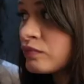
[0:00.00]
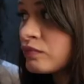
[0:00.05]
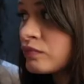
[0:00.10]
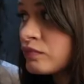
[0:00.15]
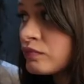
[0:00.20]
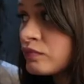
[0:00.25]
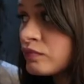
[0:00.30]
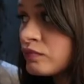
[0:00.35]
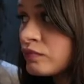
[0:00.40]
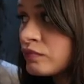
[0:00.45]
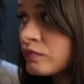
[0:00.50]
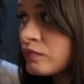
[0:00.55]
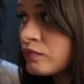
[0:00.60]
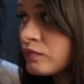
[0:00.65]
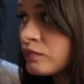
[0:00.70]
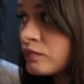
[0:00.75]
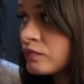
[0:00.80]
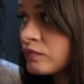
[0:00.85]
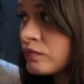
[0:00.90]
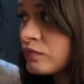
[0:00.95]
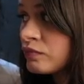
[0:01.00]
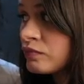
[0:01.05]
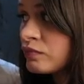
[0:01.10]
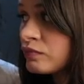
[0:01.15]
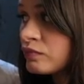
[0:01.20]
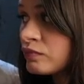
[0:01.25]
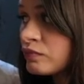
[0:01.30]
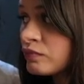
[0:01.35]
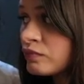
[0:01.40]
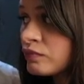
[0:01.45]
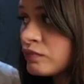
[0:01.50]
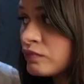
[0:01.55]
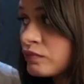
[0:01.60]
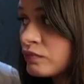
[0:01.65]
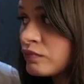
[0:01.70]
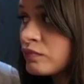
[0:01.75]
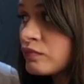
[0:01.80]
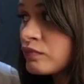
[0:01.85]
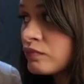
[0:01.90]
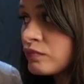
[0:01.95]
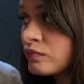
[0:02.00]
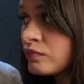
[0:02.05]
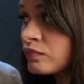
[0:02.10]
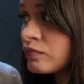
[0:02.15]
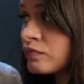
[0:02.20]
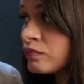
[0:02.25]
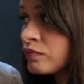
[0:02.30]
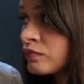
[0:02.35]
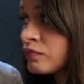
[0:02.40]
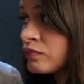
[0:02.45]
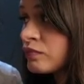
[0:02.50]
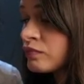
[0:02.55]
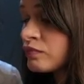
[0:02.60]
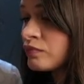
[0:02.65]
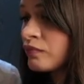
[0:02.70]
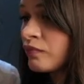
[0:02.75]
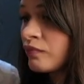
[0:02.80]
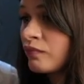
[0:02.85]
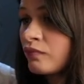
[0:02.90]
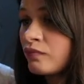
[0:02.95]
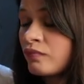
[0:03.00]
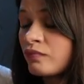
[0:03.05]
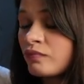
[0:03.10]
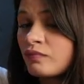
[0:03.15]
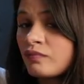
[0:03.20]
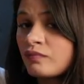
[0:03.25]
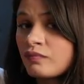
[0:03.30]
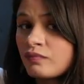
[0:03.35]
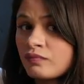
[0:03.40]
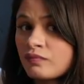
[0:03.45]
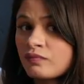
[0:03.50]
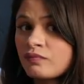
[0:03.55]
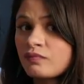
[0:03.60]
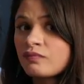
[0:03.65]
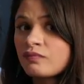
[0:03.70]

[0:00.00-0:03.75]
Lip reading: This person isn't speaking.